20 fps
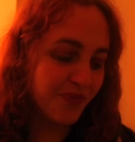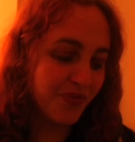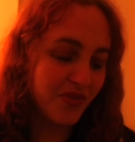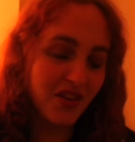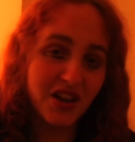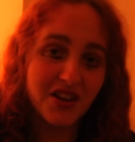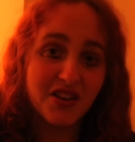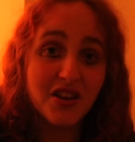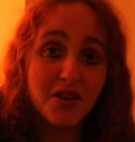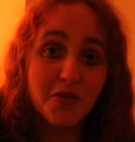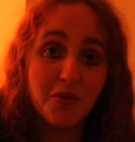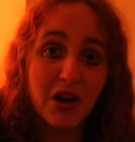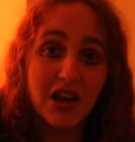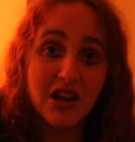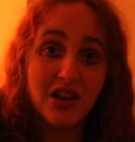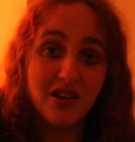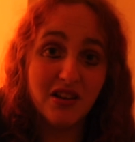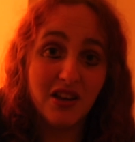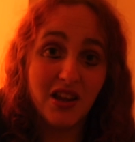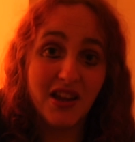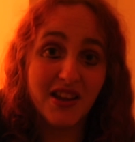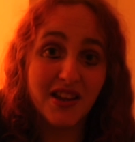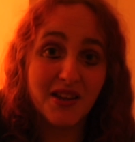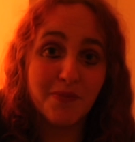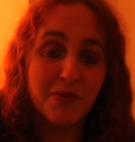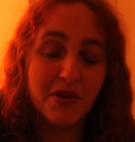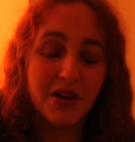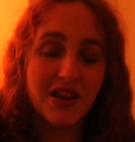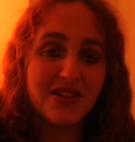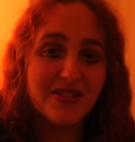I don't know what I look like,
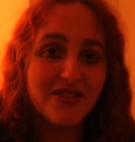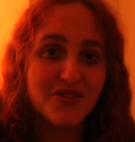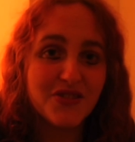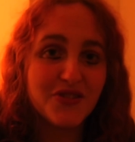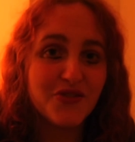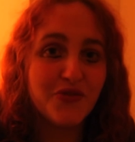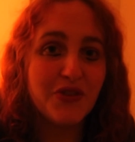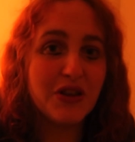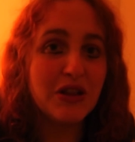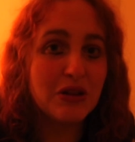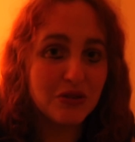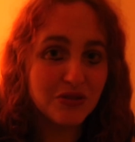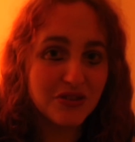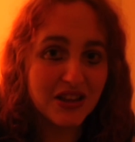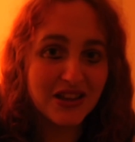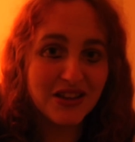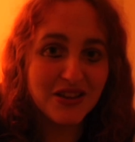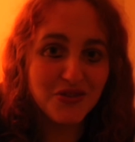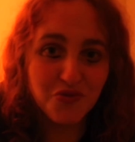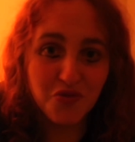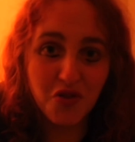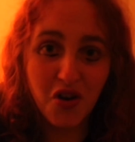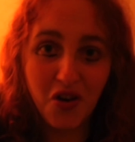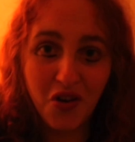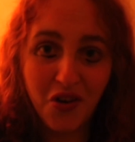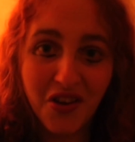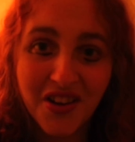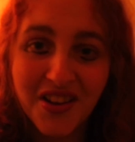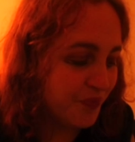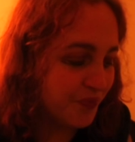but it just feels like it's
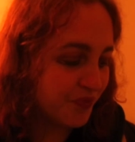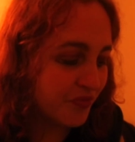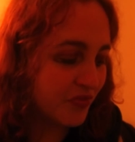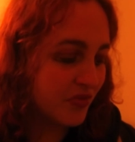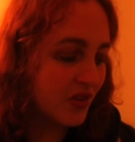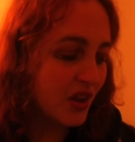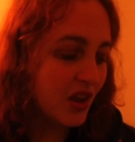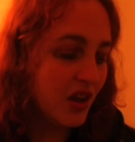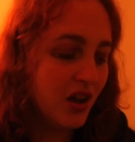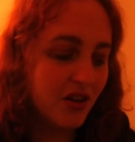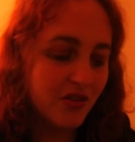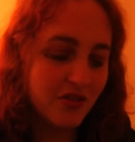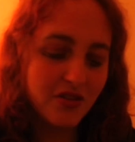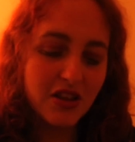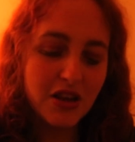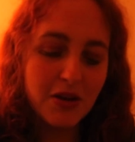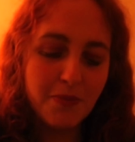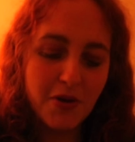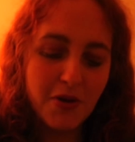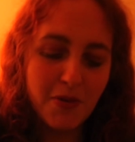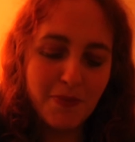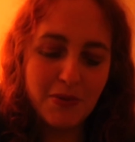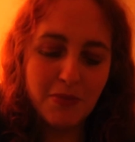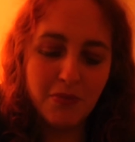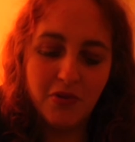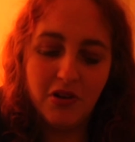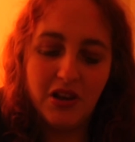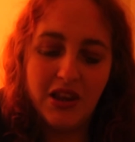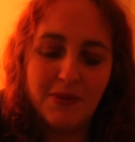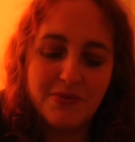wrong. I'm just gonna put a bit
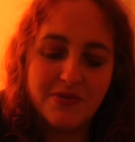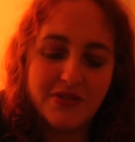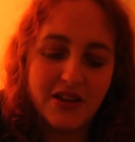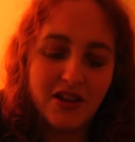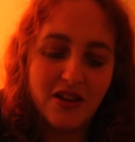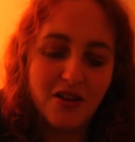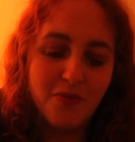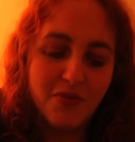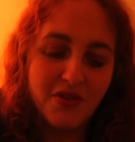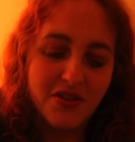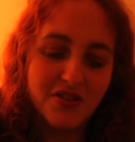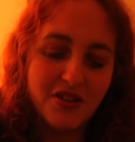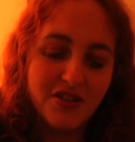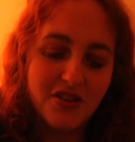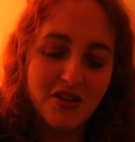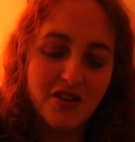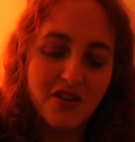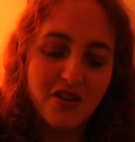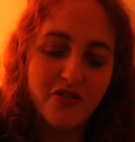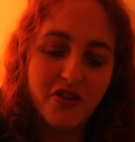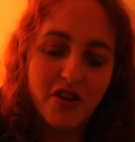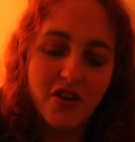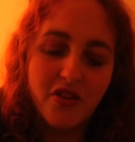more lipstick on because I don't even